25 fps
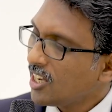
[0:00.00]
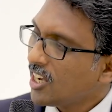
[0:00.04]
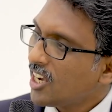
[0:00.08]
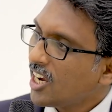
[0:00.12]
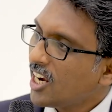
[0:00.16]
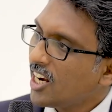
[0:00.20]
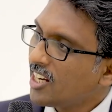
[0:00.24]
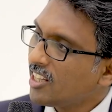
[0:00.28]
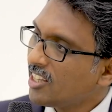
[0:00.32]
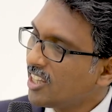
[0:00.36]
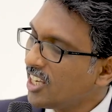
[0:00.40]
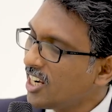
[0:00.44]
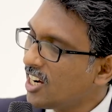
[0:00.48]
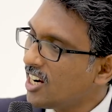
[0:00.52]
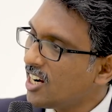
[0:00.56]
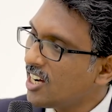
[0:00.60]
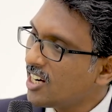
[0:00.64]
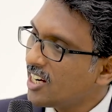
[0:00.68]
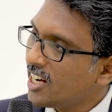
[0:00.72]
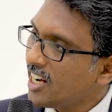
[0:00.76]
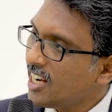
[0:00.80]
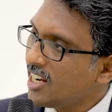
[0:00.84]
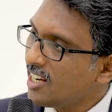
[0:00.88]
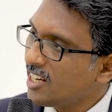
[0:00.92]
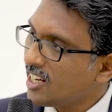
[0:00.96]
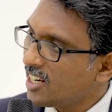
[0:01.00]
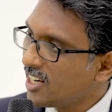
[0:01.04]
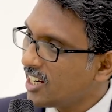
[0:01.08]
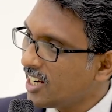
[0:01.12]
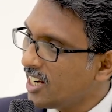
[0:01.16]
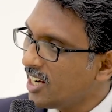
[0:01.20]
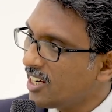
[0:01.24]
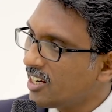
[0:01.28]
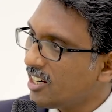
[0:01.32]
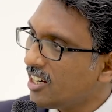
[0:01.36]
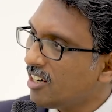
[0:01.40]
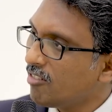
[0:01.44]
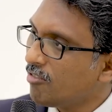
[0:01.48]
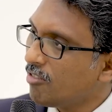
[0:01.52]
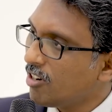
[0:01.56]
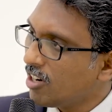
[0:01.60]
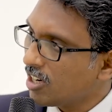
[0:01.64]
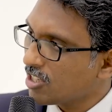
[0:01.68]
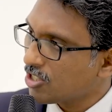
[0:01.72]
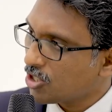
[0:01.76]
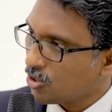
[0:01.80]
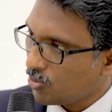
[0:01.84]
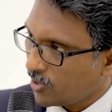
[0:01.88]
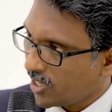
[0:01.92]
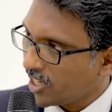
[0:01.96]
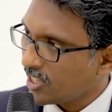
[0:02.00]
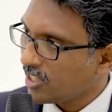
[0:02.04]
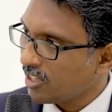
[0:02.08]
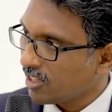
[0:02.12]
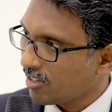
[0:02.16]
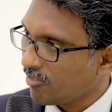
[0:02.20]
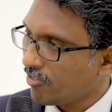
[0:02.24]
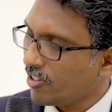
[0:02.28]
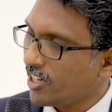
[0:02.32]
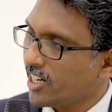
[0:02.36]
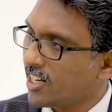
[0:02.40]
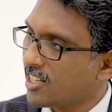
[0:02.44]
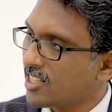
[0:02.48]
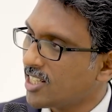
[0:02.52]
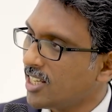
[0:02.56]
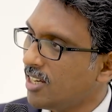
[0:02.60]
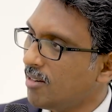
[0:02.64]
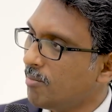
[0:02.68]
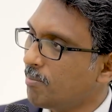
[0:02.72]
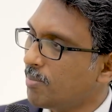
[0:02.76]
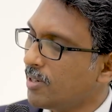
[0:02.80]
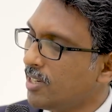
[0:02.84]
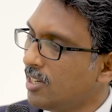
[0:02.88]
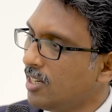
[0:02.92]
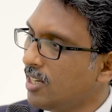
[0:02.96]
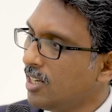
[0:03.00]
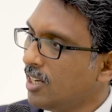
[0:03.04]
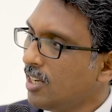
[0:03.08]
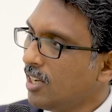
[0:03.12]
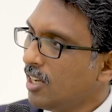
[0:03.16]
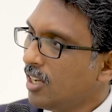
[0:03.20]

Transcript: and they are integrated, works together. For example,